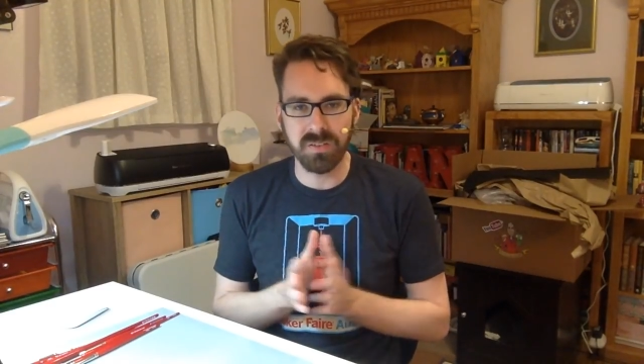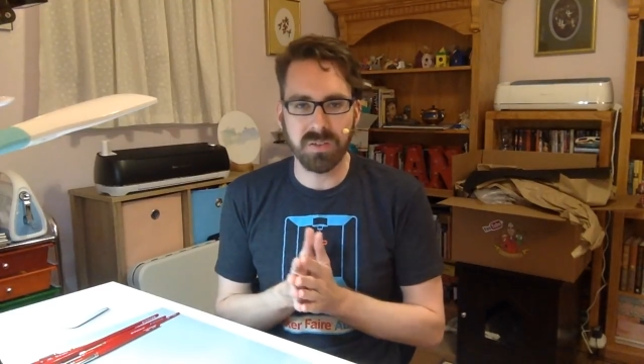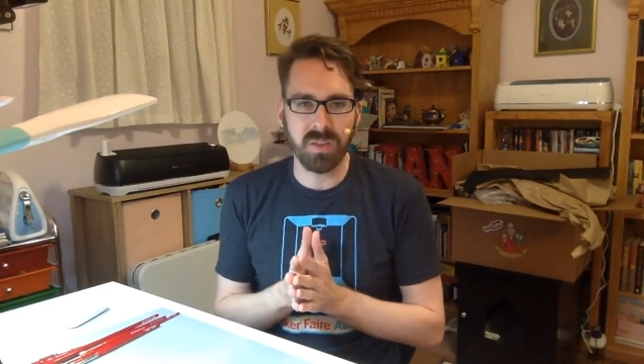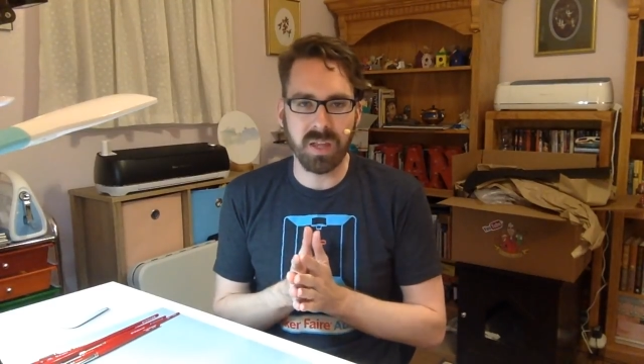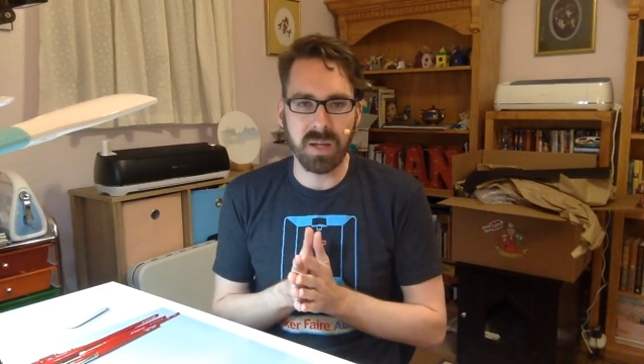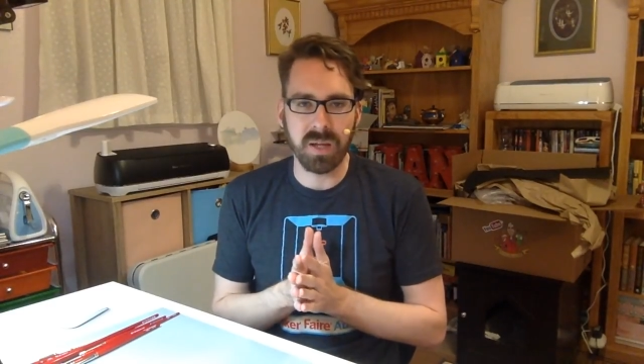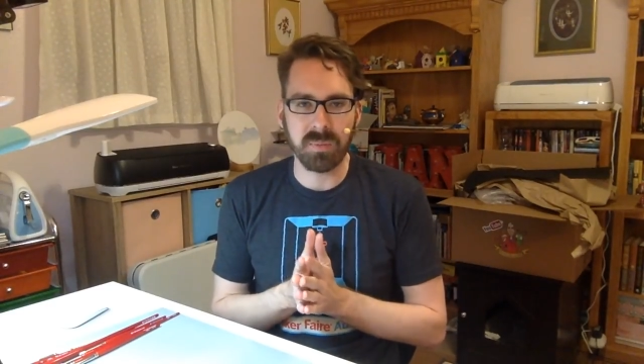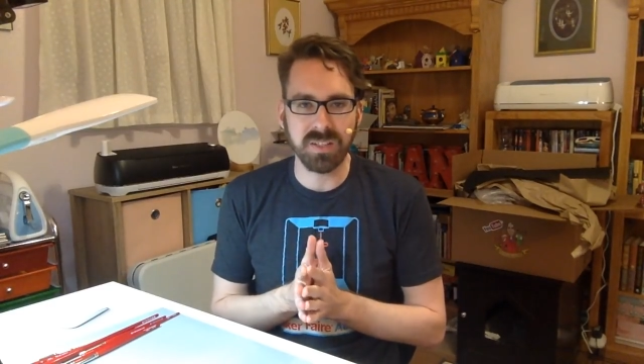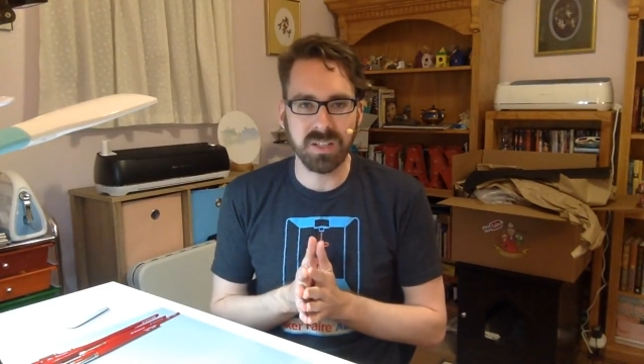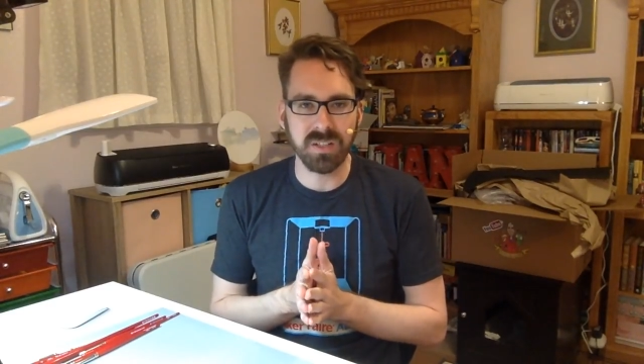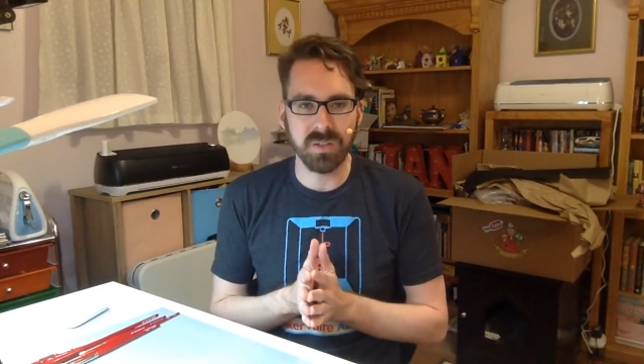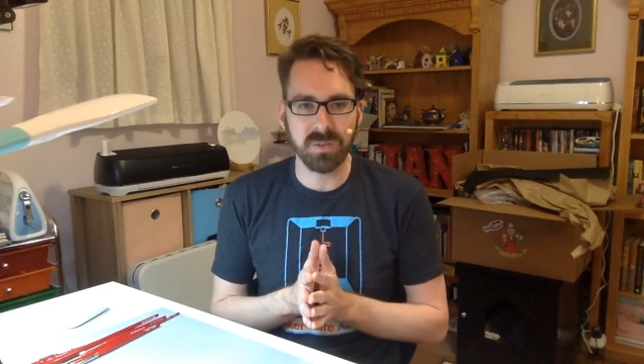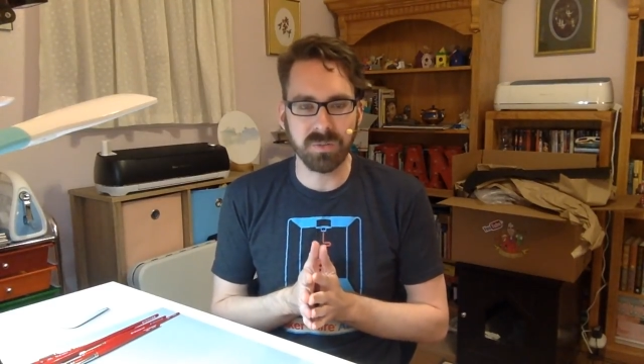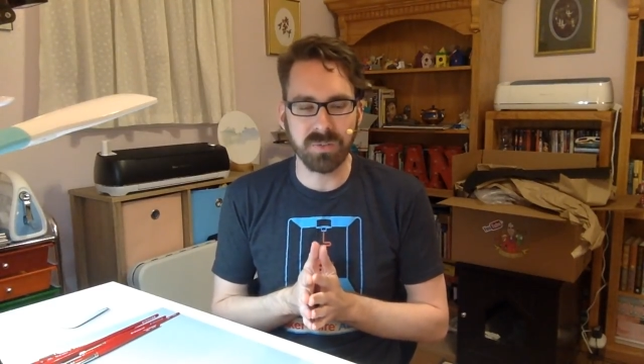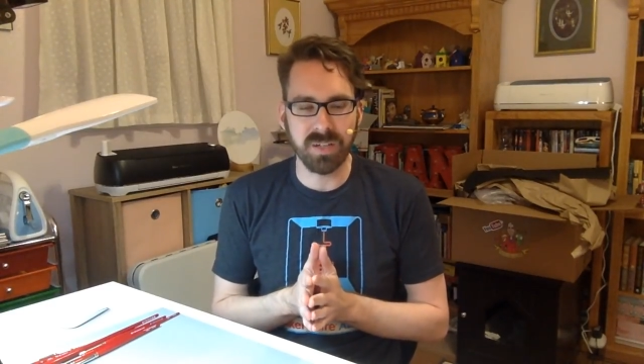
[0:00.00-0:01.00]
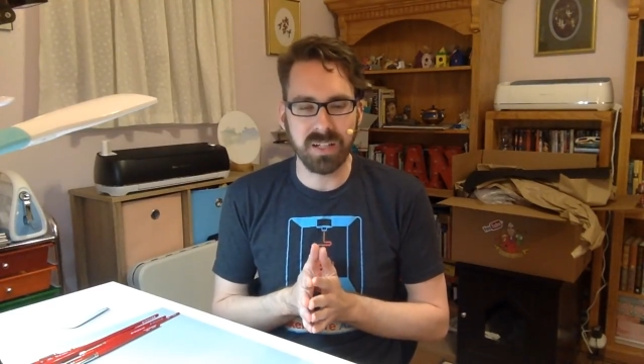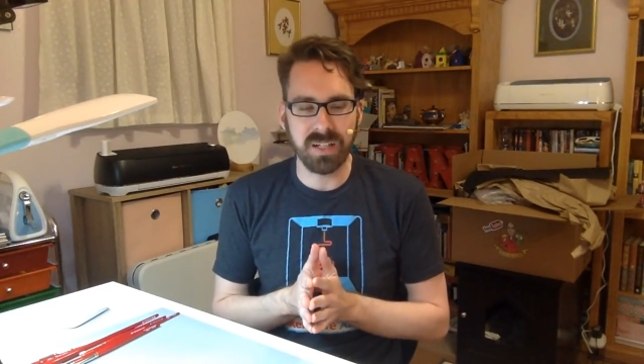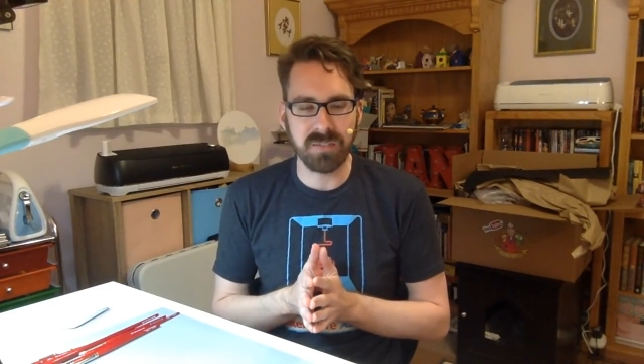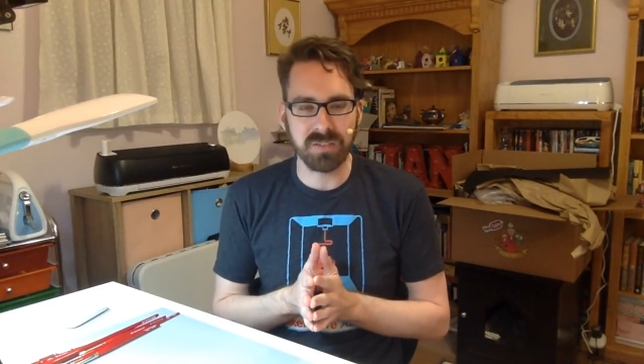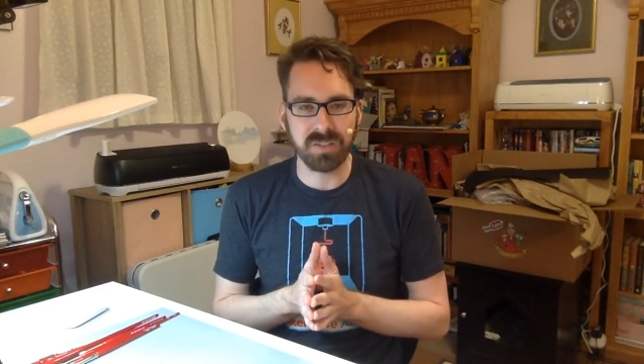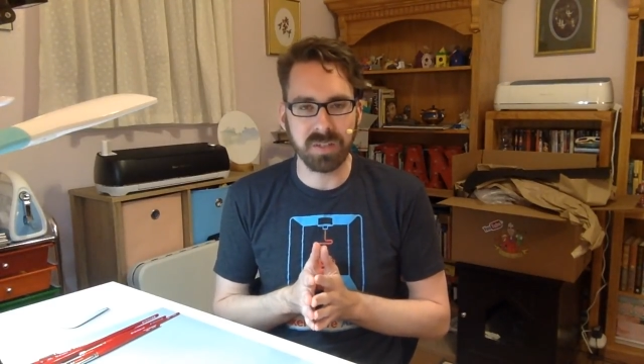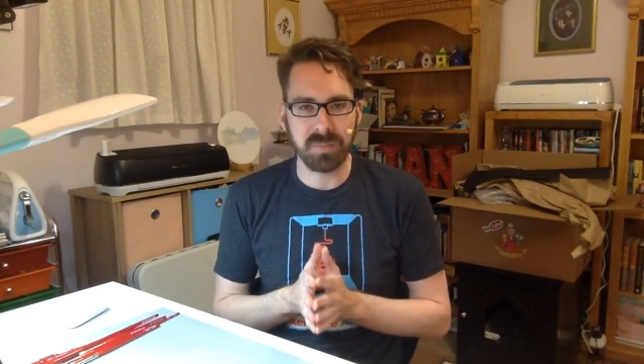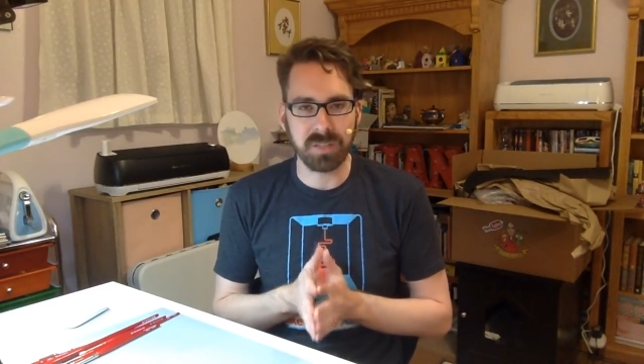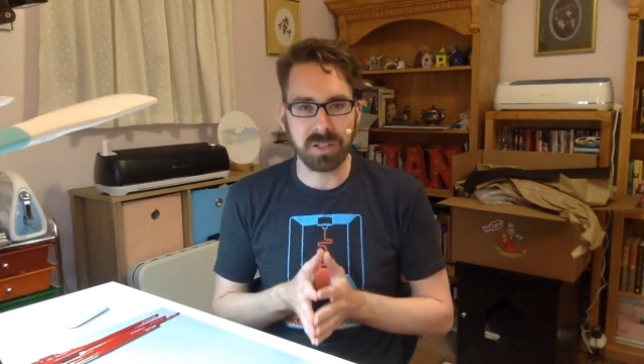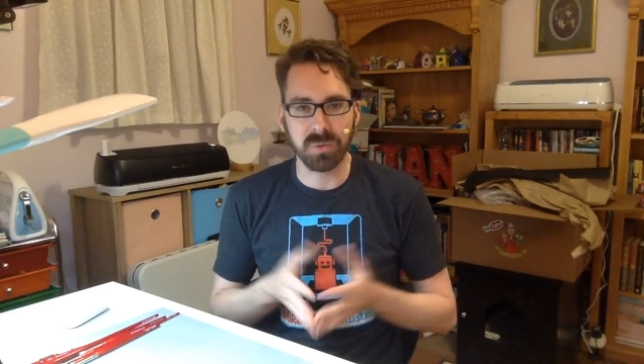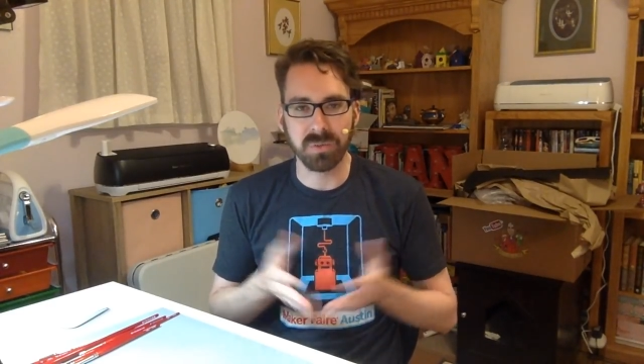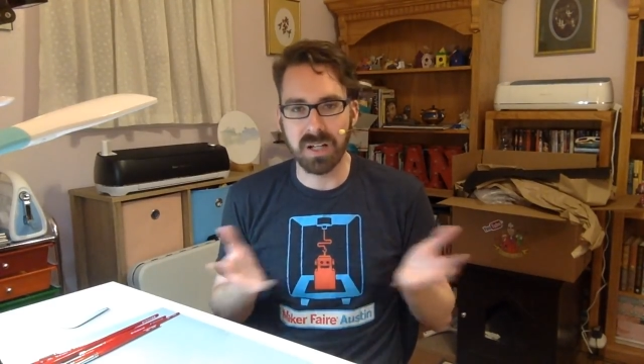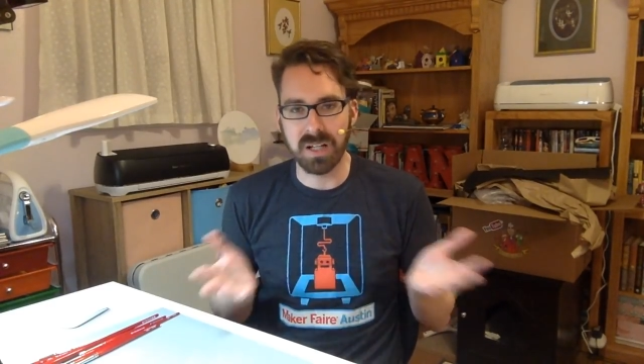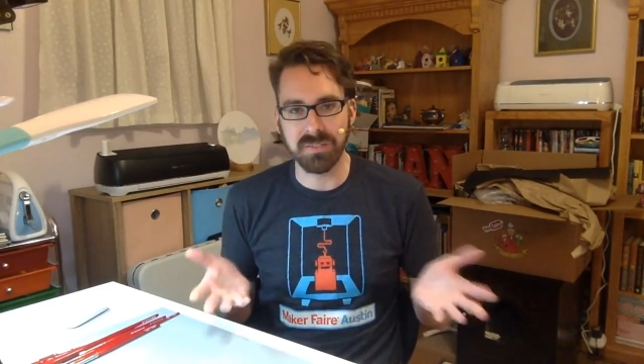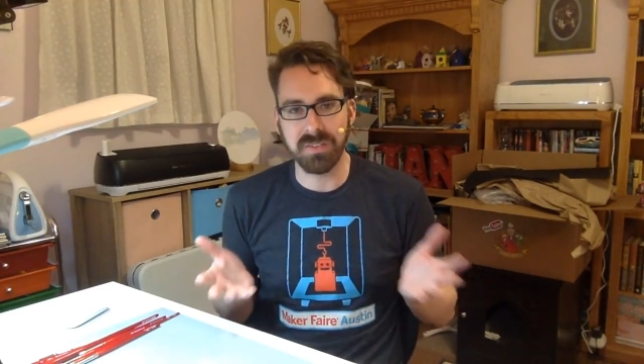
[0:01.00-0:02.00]
so that way you get notified every time I go
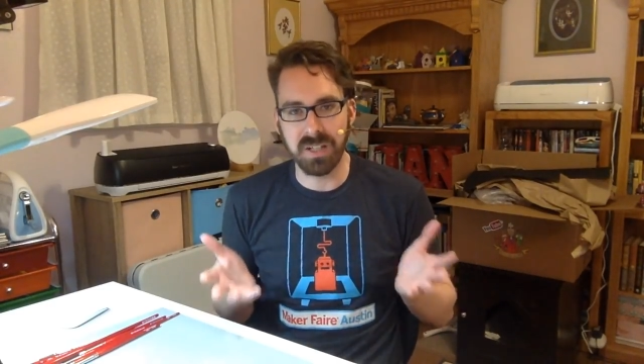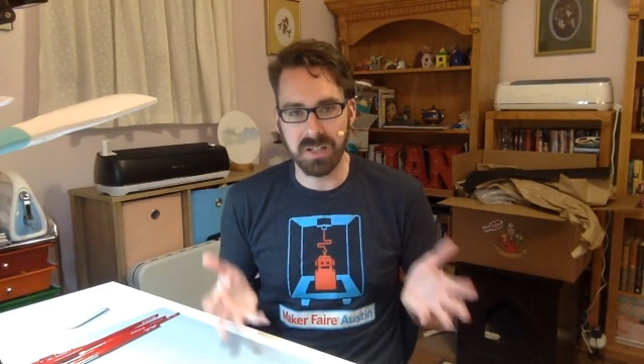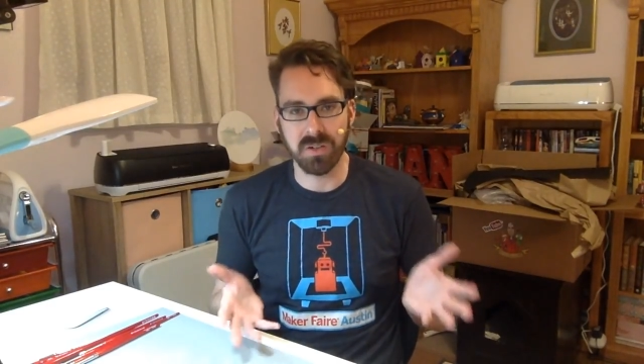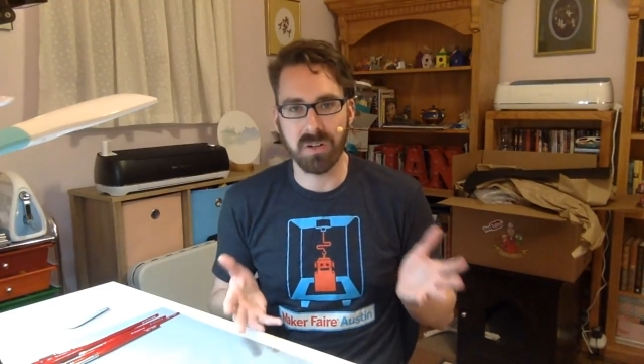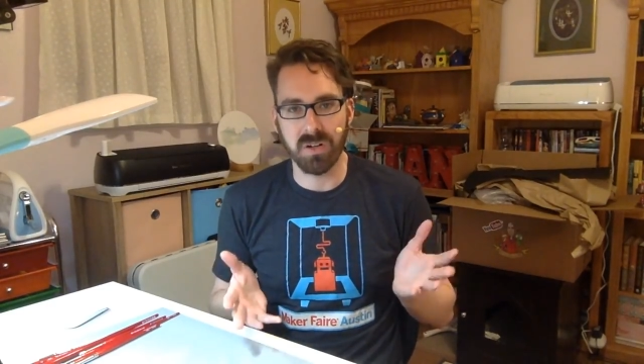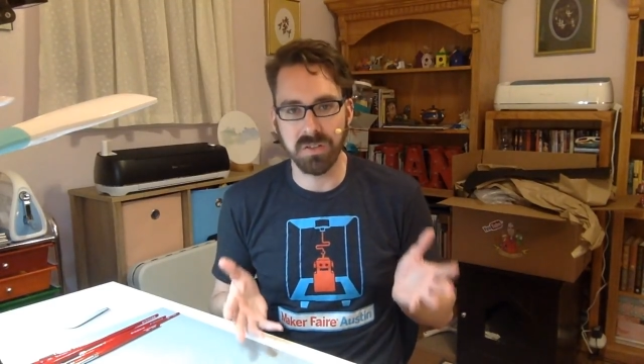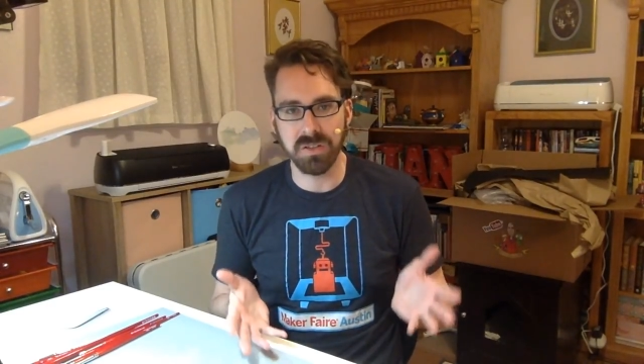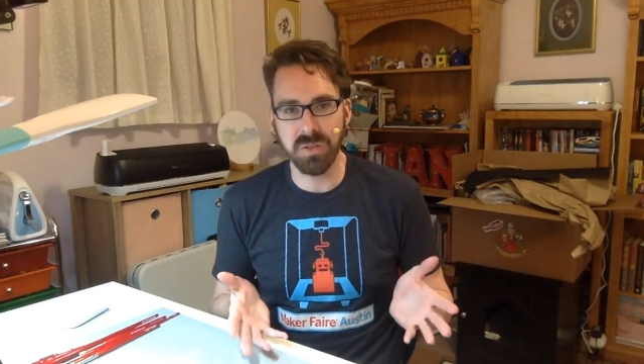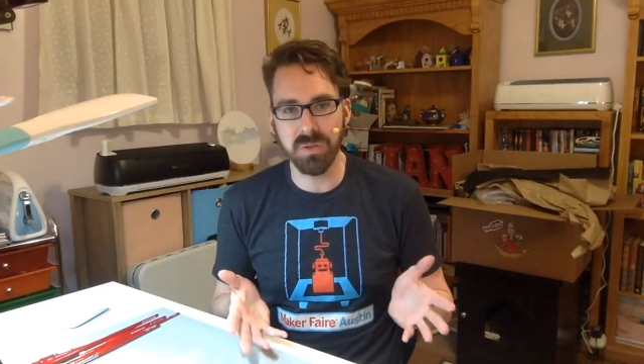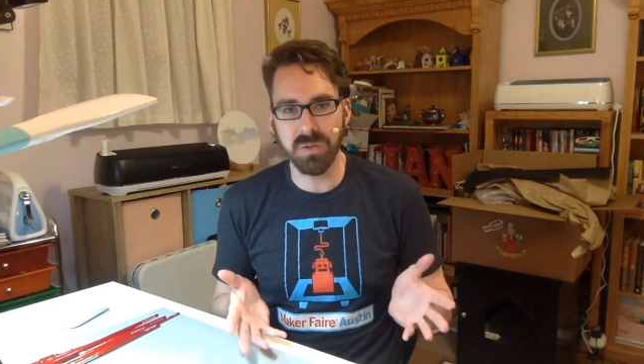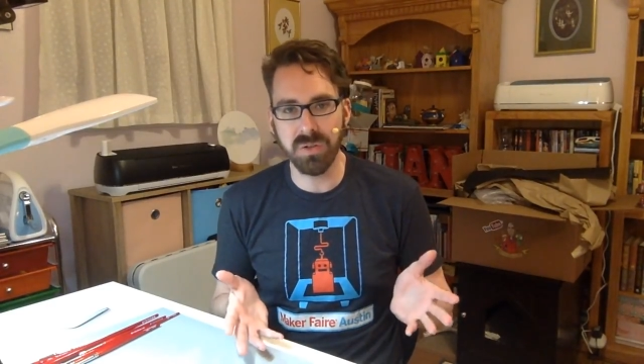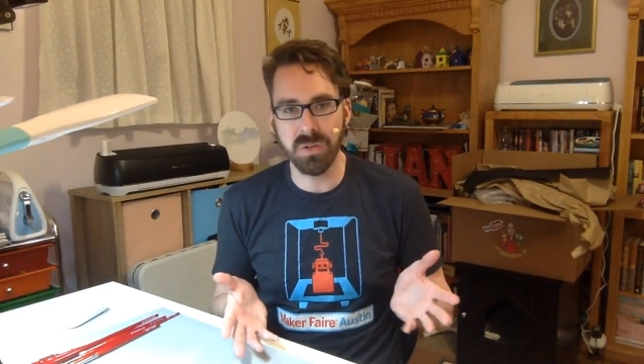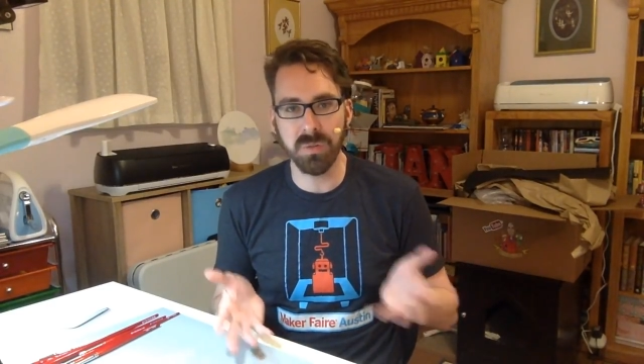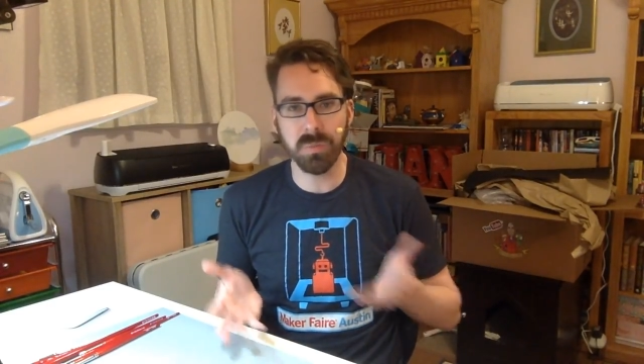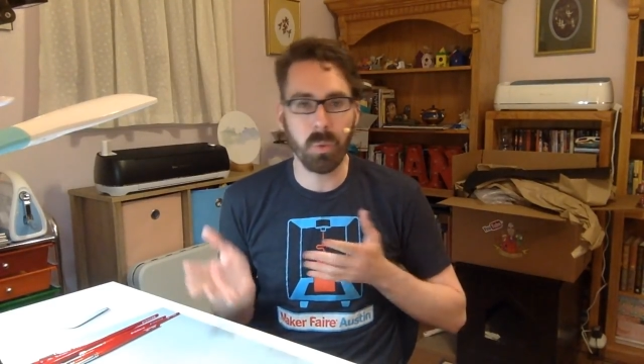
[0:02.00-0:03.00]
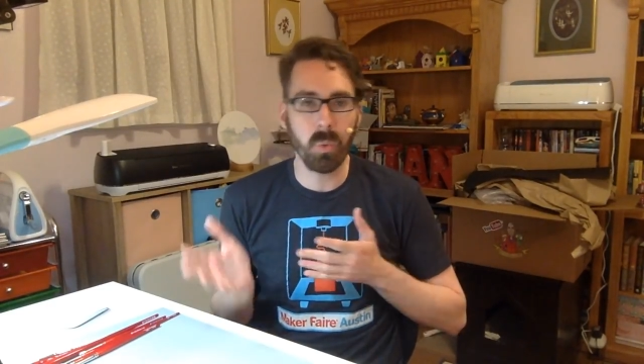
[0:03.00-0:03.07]
live here on YouTube